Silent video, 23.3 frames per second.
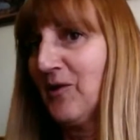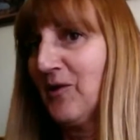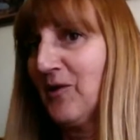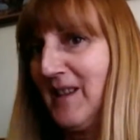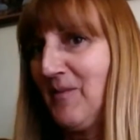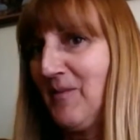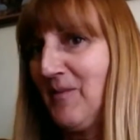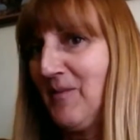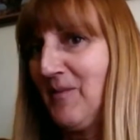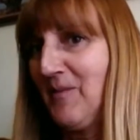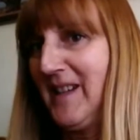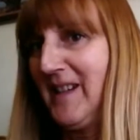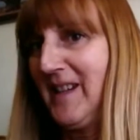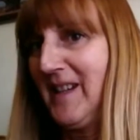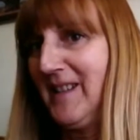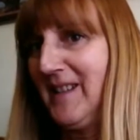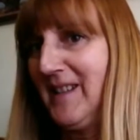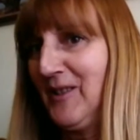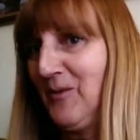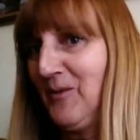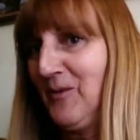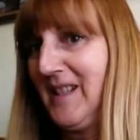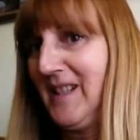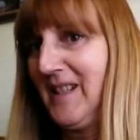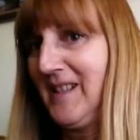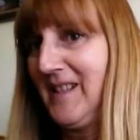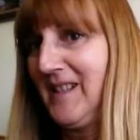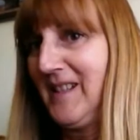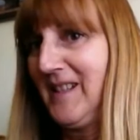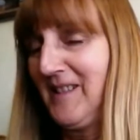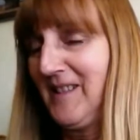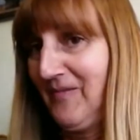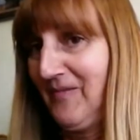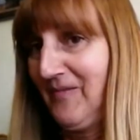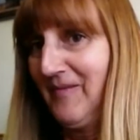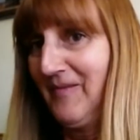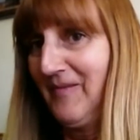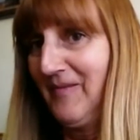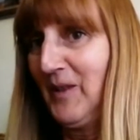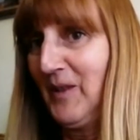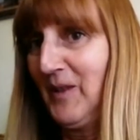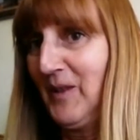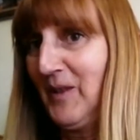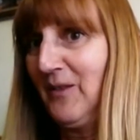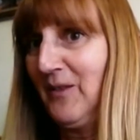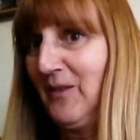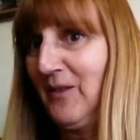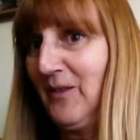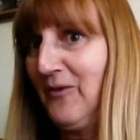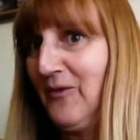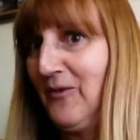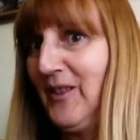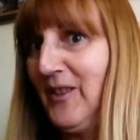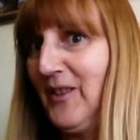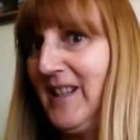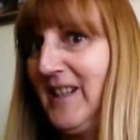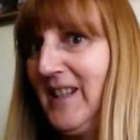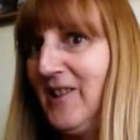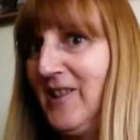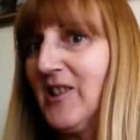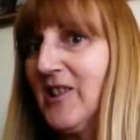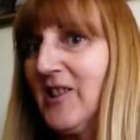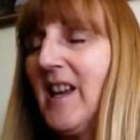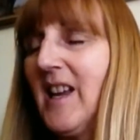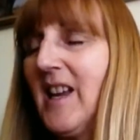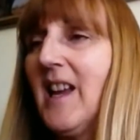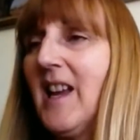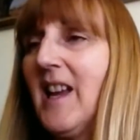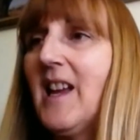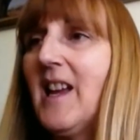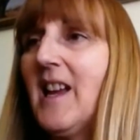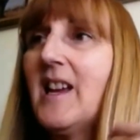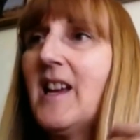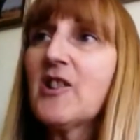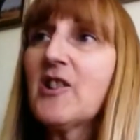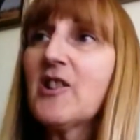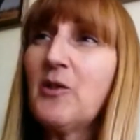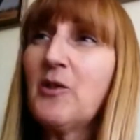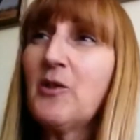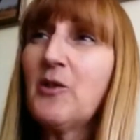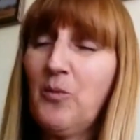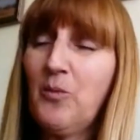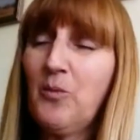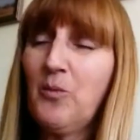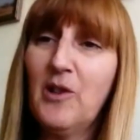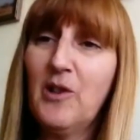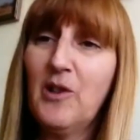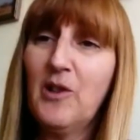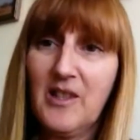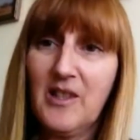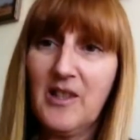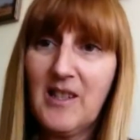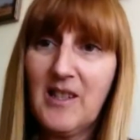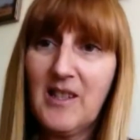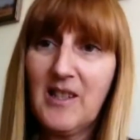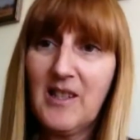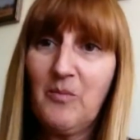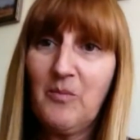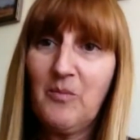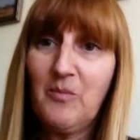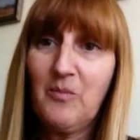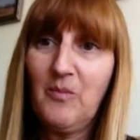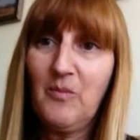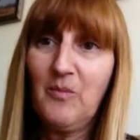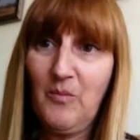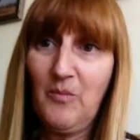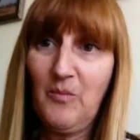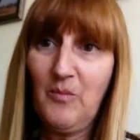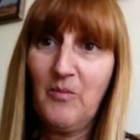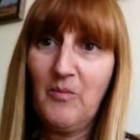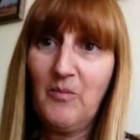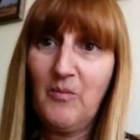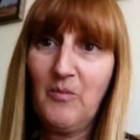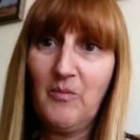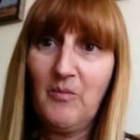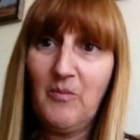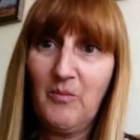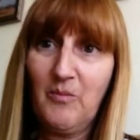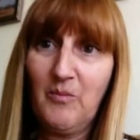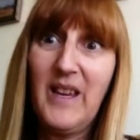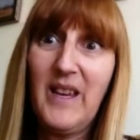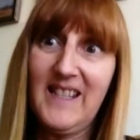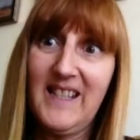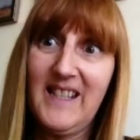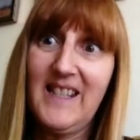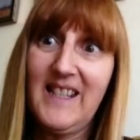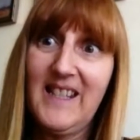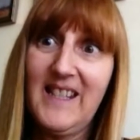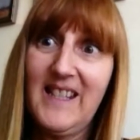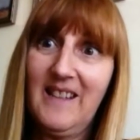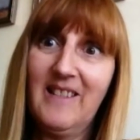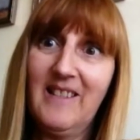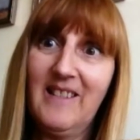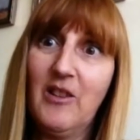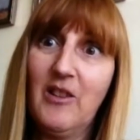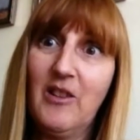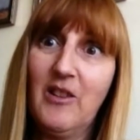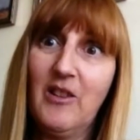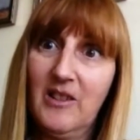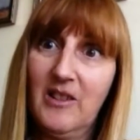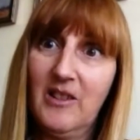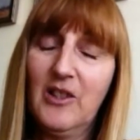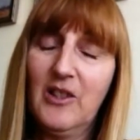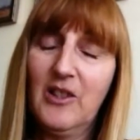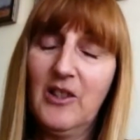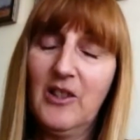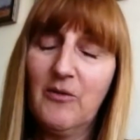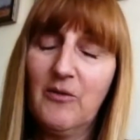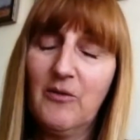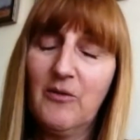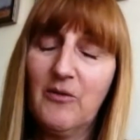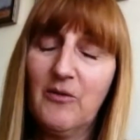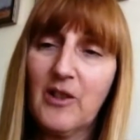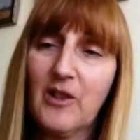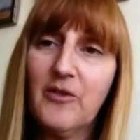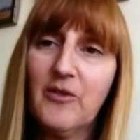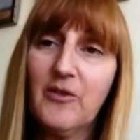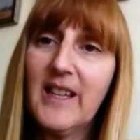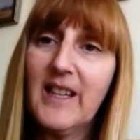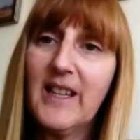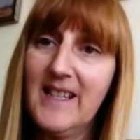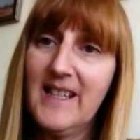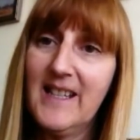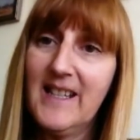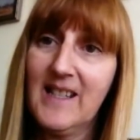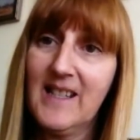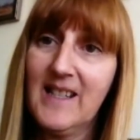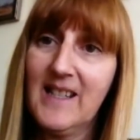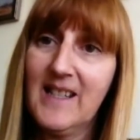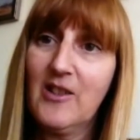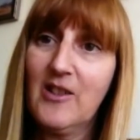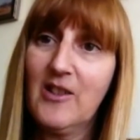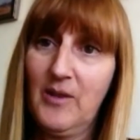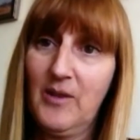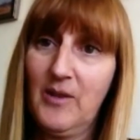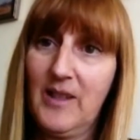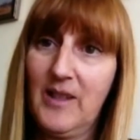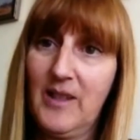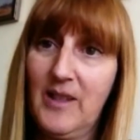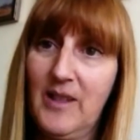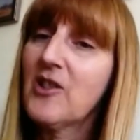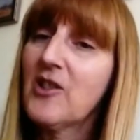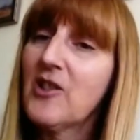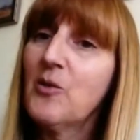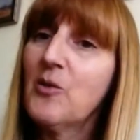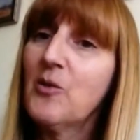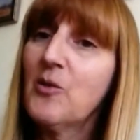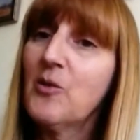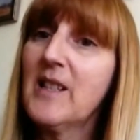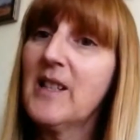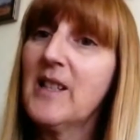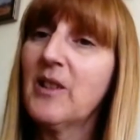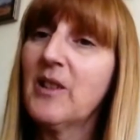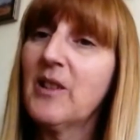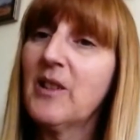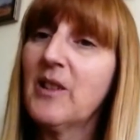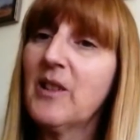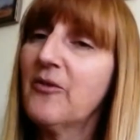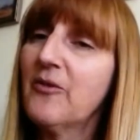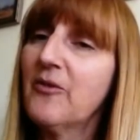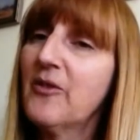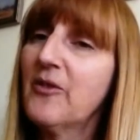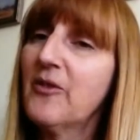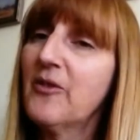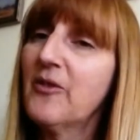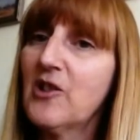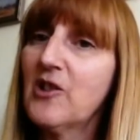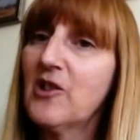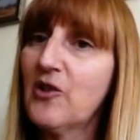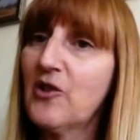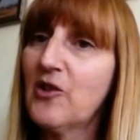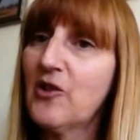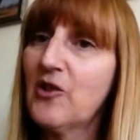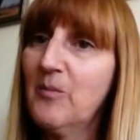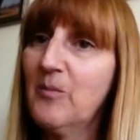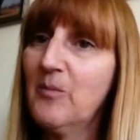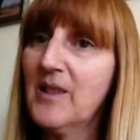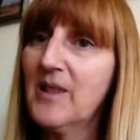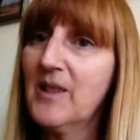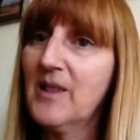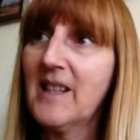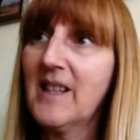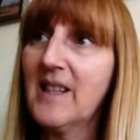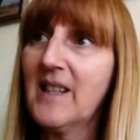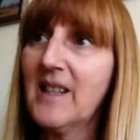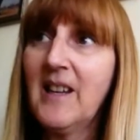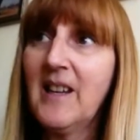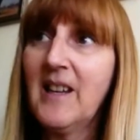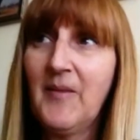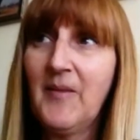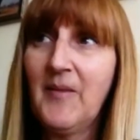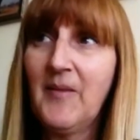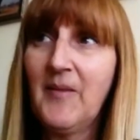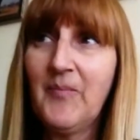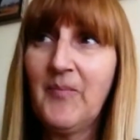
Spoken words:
course they remain 2 weeks when you've finished. So your worst bit, recovery is those last 2 weeks when you've finished your treatment. And